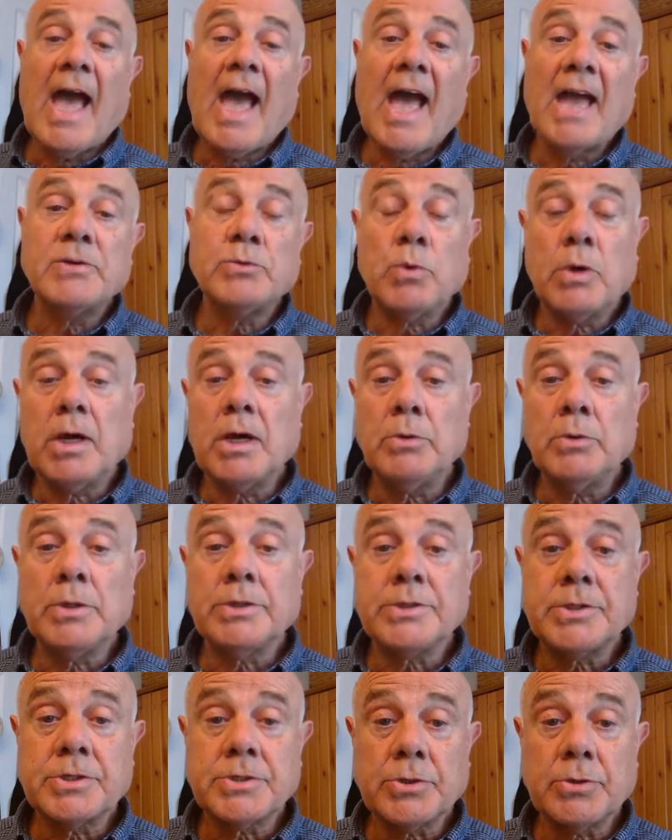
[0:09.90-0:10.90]
and what I
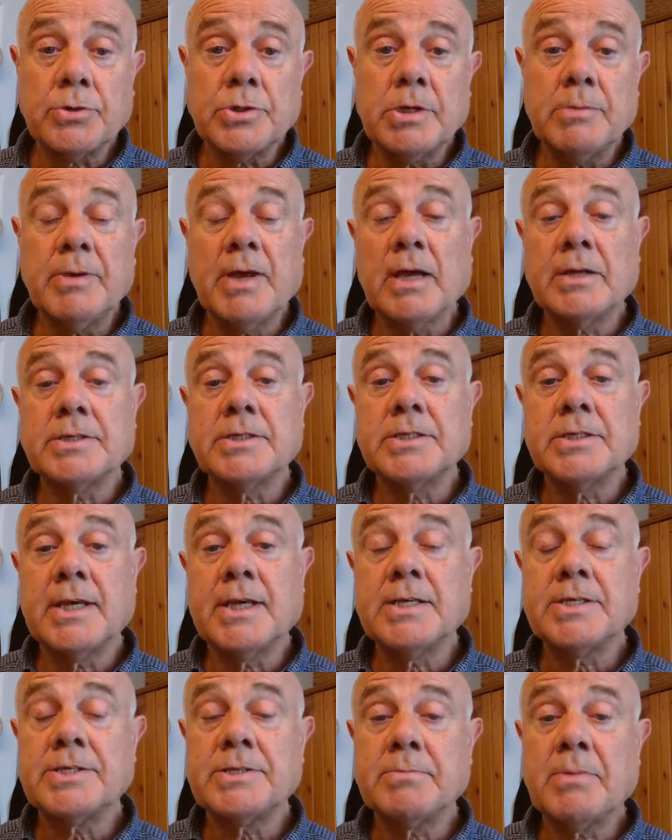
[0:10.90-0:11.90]
want to talk about today
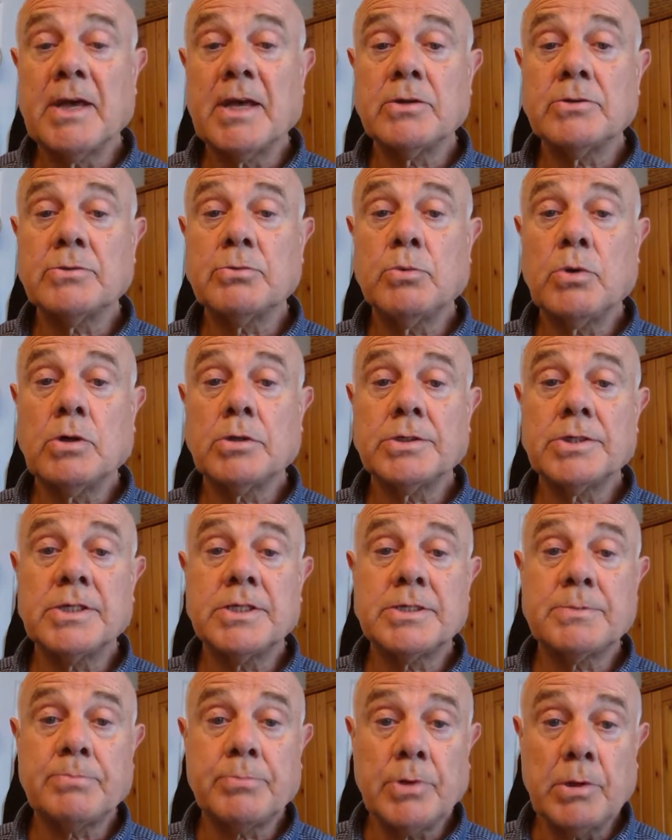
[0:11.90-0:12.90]
is about what
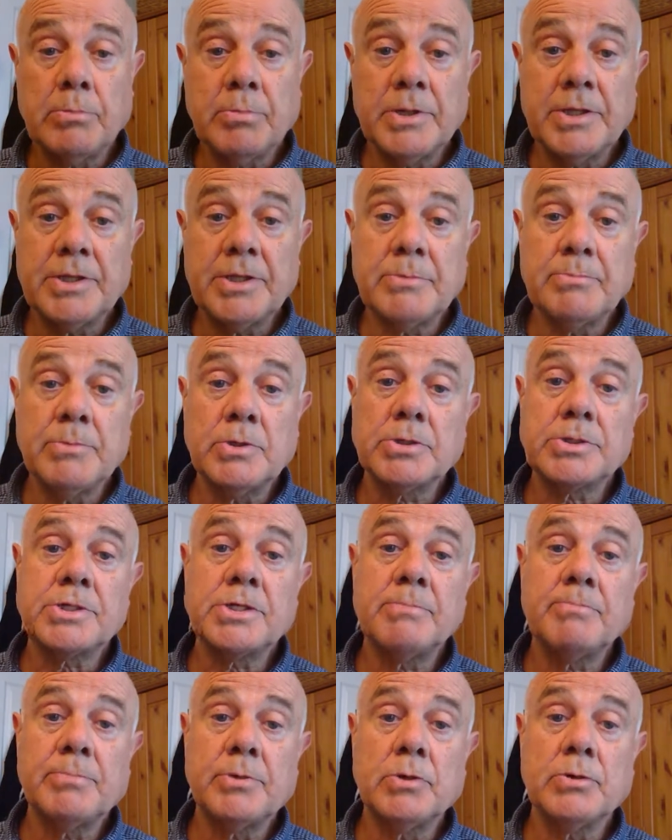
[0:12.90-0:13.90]
is probably the most
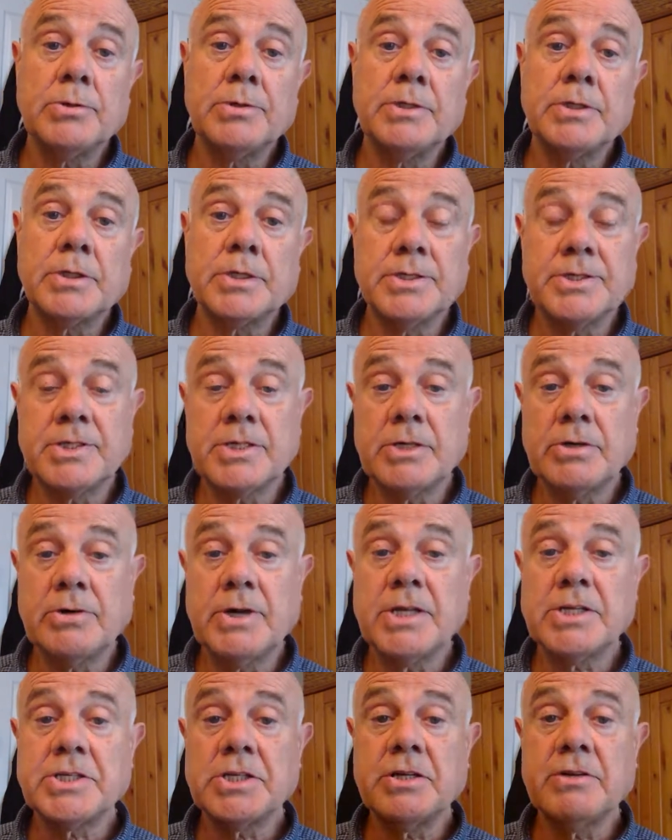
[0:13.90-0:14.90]
important
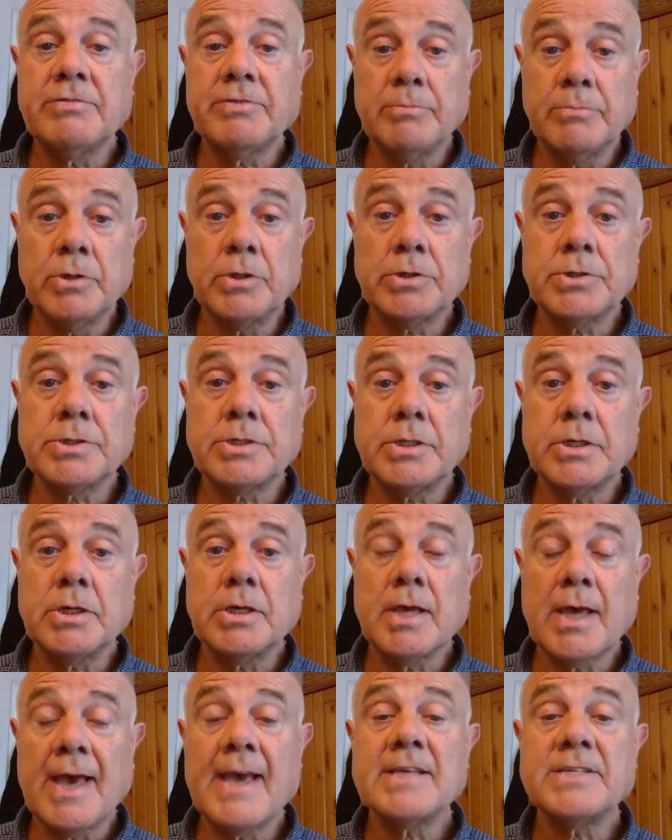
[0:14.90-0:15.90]
consideration for most
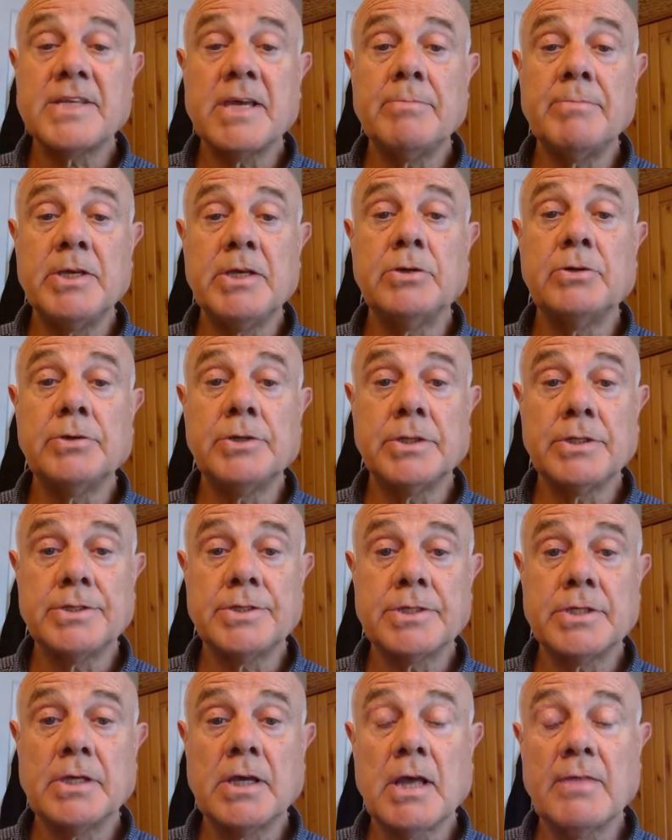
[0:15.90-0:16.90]
SME
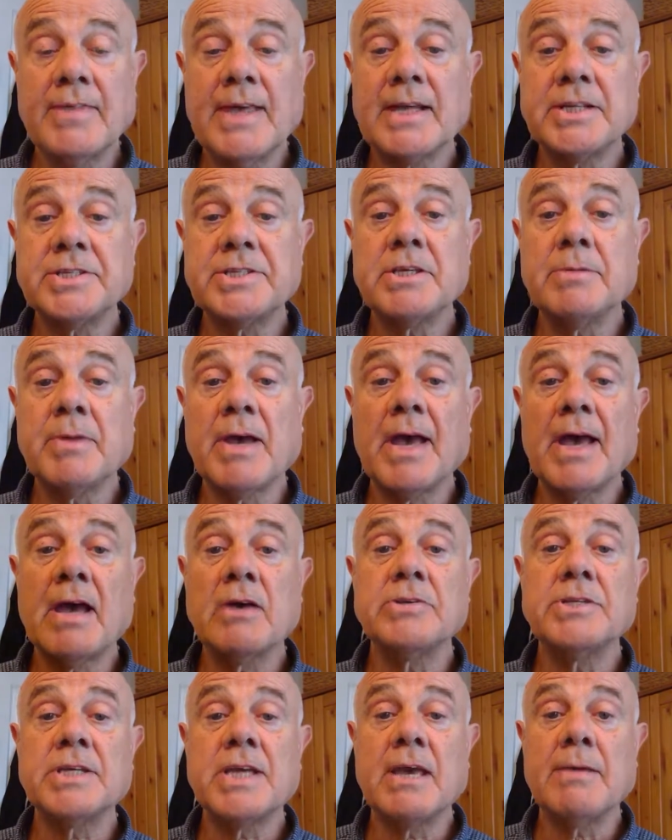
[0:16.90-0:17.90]
owners, and that's about
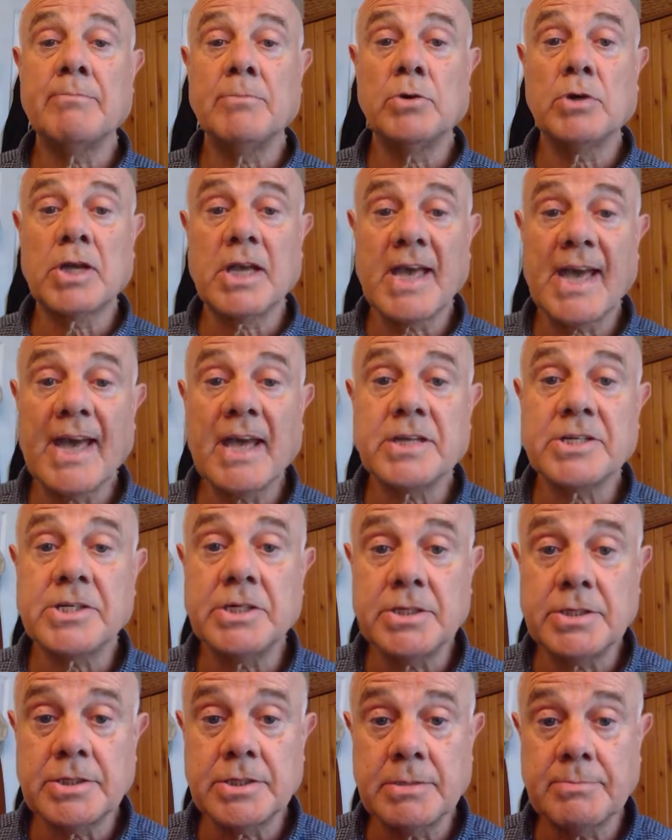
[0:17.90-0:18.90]
how to get more cash
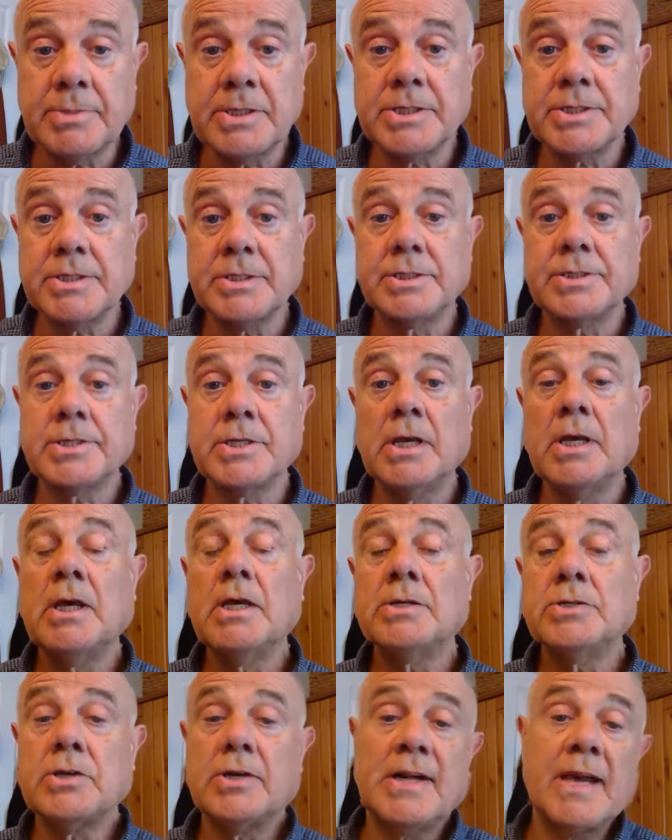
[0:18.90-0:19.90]
into the business
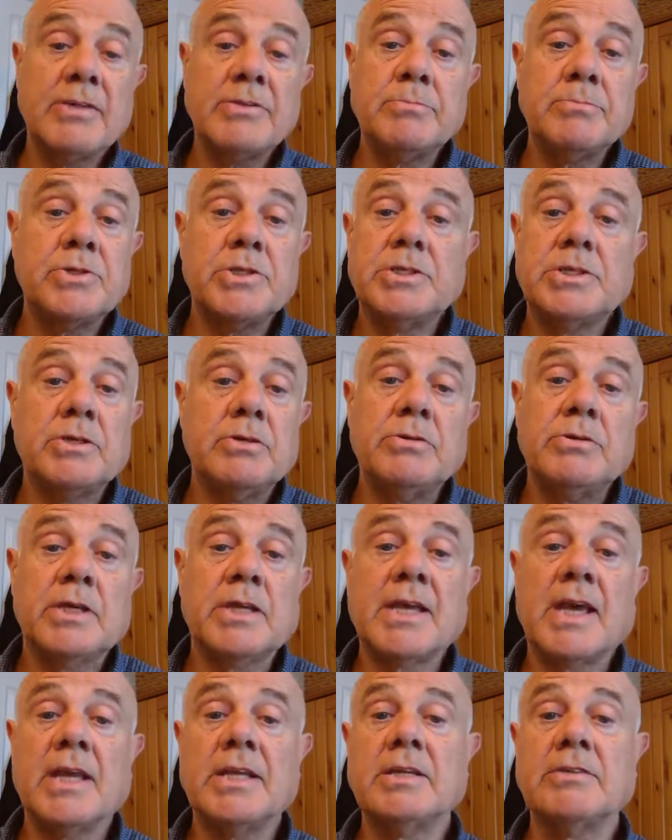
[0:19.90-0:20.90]
to allow them to do the
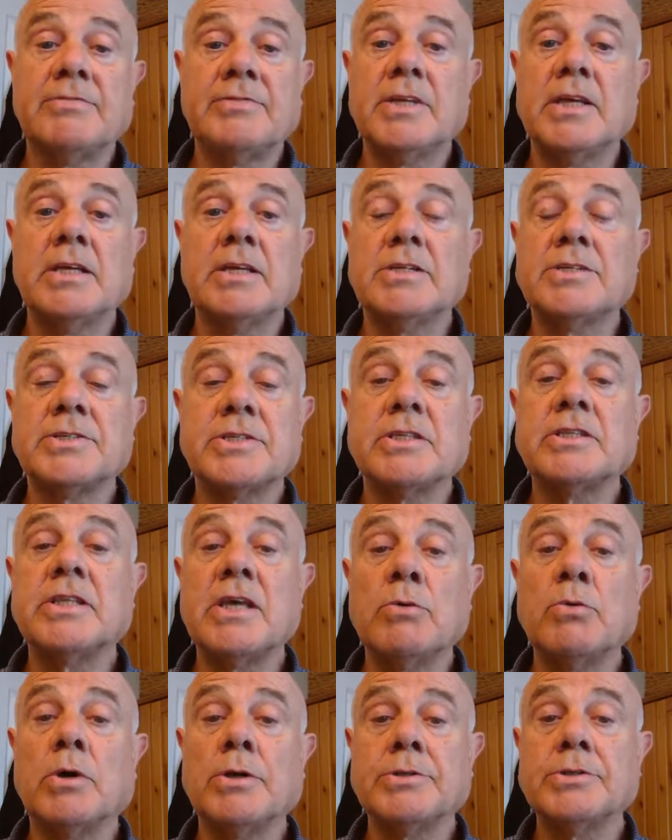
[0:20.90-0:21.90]
kind of things that
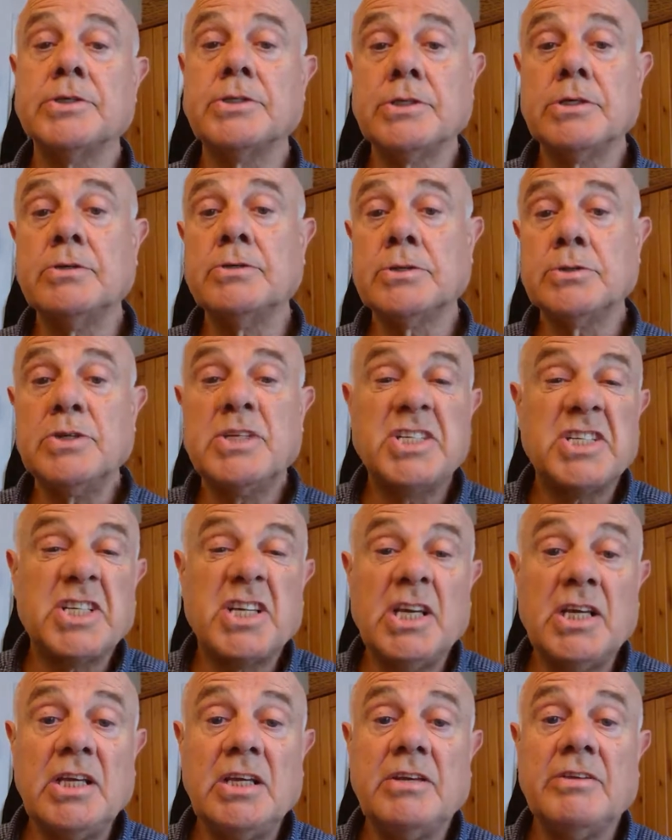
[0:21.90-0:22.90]
they want to do, to
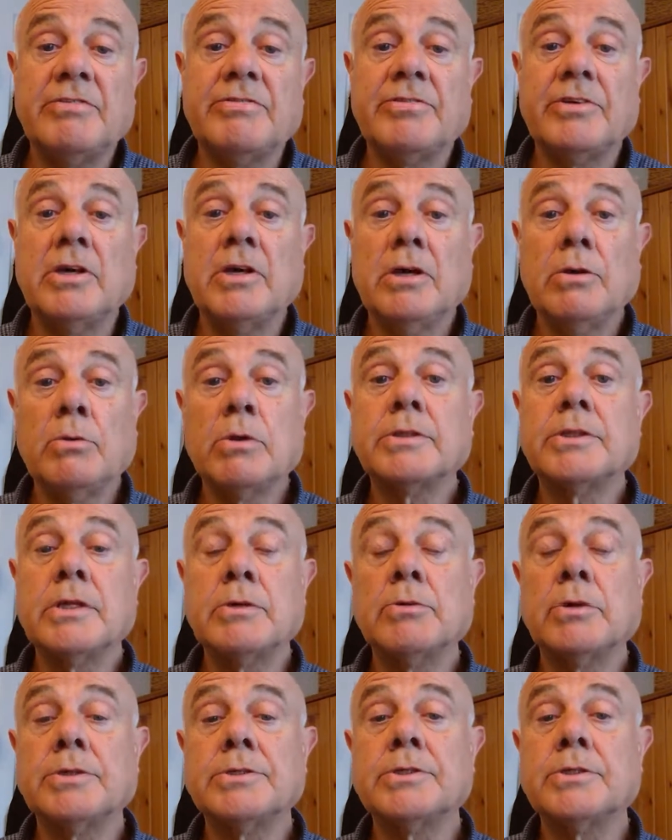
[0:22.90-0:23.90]
achieve what they
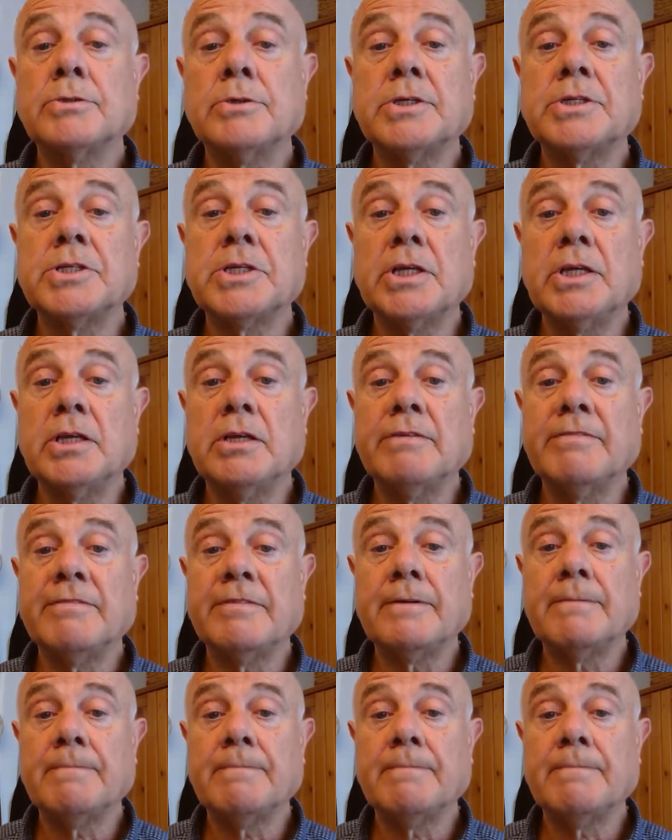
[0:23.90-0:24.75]
want to achieve.